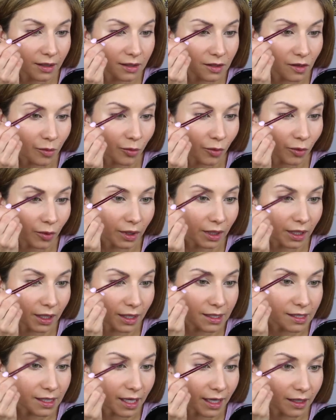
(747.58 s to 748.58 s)
So I'm really
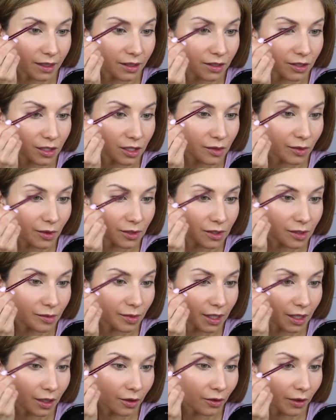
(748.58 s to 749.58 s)
excited. She's supposed to
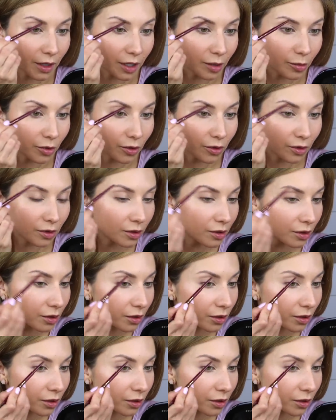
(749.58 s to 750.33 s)
be incredible.